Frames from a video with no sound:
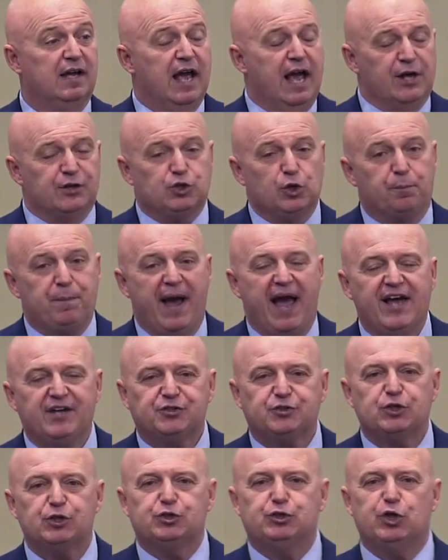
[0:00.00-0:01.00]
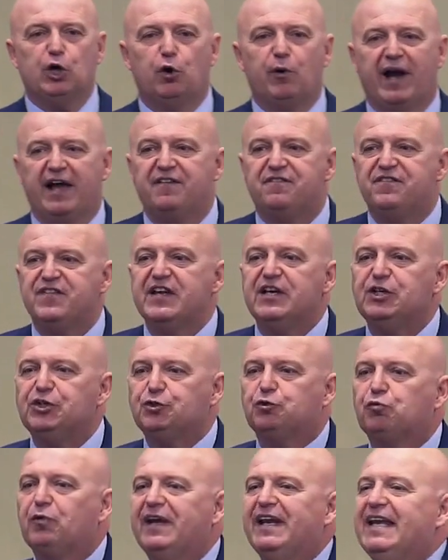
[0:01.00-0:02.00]
And so Pastor Cho had
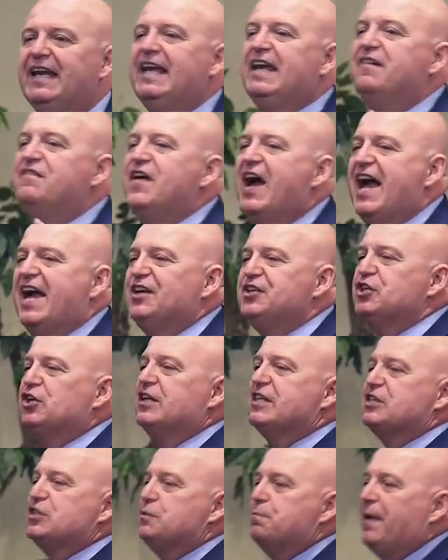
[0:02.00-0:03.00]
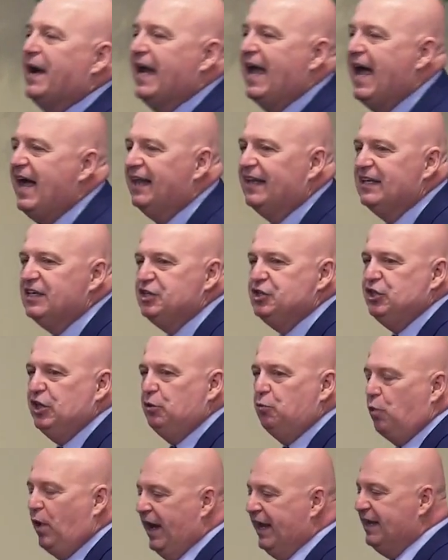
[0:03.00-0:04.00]
finished reading Evangelism by Ellen G.
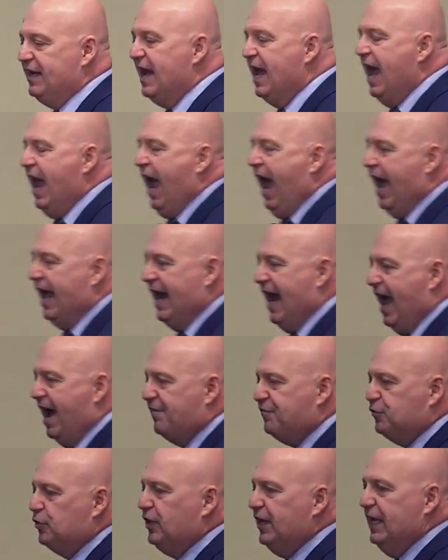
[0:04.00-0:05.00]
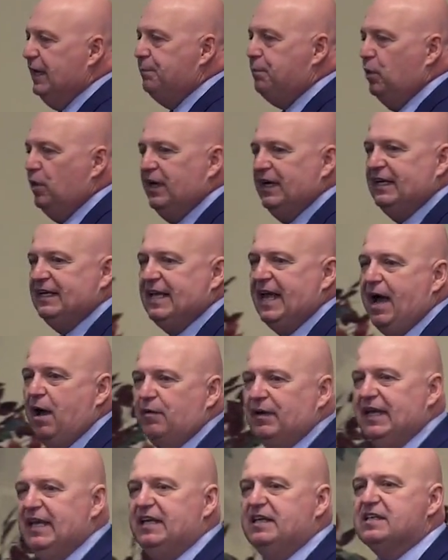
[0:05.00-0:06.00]
White, and after he put it
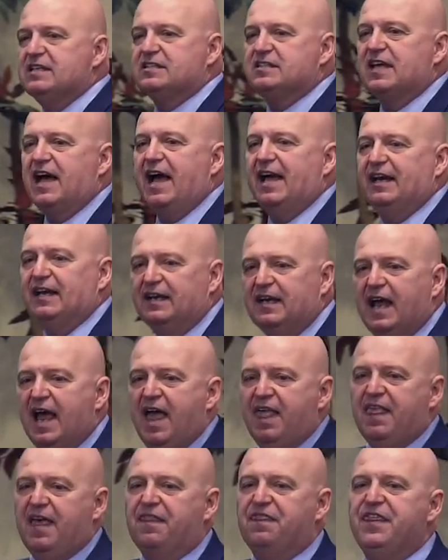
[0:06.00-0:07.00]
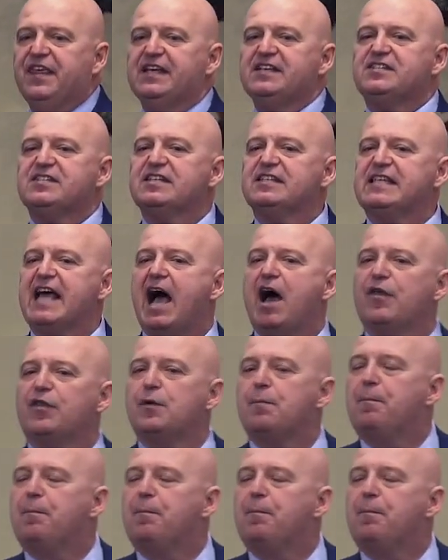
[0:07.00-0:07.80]
down, he decided that this is how the